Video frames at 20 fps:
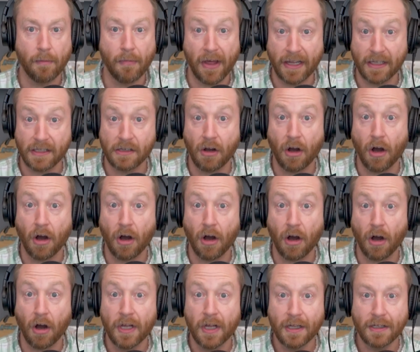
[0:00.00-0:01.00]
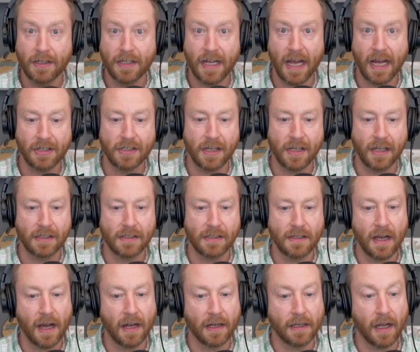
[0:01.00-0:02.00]
That's
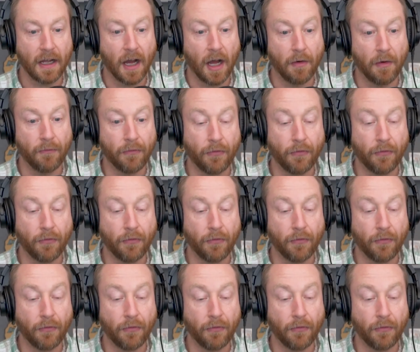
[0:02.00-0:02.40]
autosens.com.